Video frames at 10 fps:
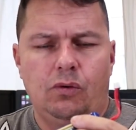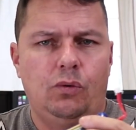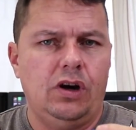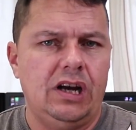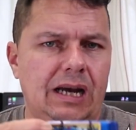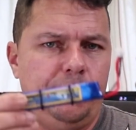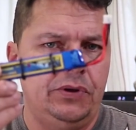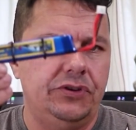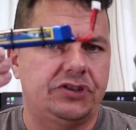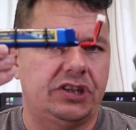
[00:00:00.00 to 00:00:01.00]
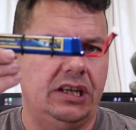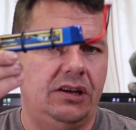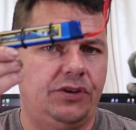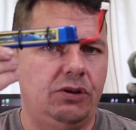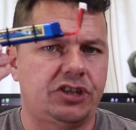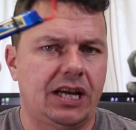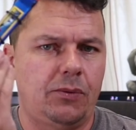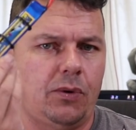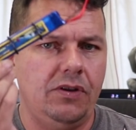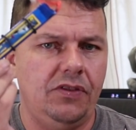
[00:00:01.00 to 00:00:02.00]
what happens if you
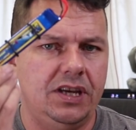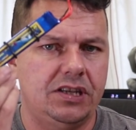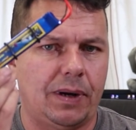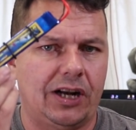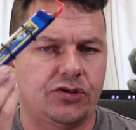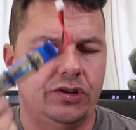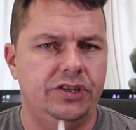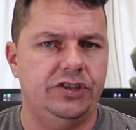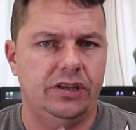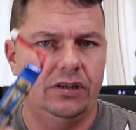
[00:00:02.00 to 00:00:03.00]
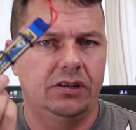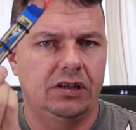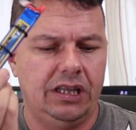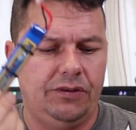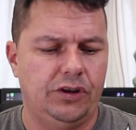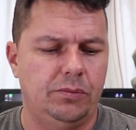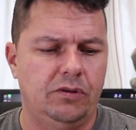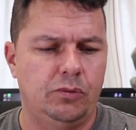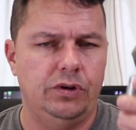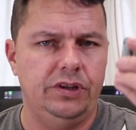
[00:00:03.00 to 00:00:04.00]
take one of these batteries, a
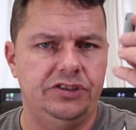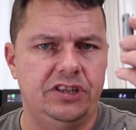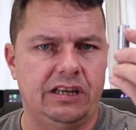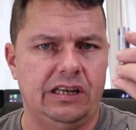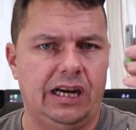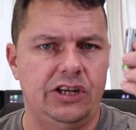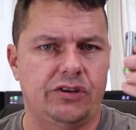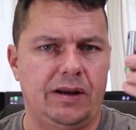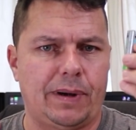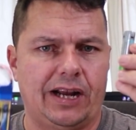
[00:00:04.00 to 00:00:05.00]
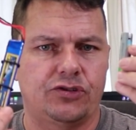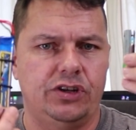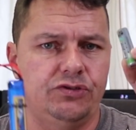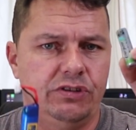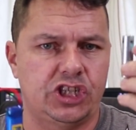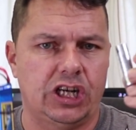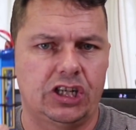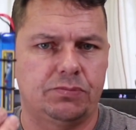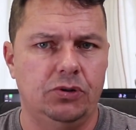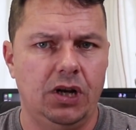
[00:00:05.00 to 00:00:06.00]
lithium, one of these nickel hydride batteries,
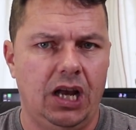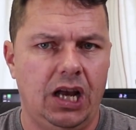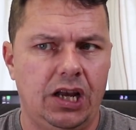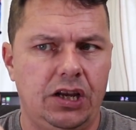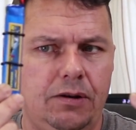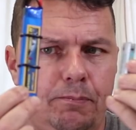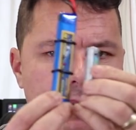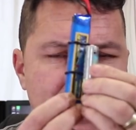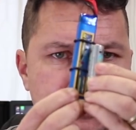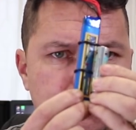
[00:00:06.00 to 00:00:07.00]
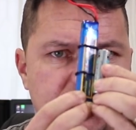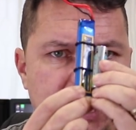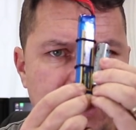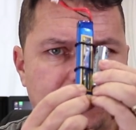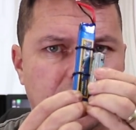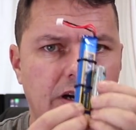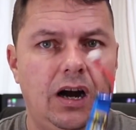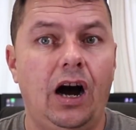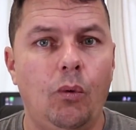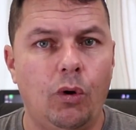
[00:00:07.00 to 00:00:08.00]
rechargeable, you mate them together,
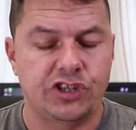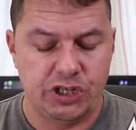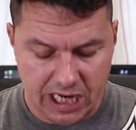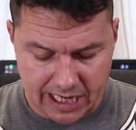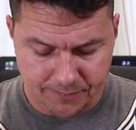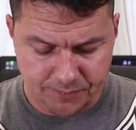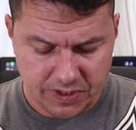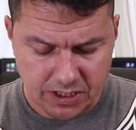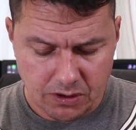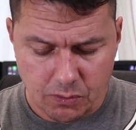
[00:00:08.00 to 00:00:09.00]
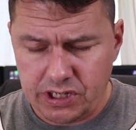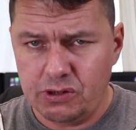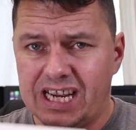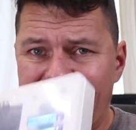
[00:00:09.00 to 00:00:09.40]
what do you get? What you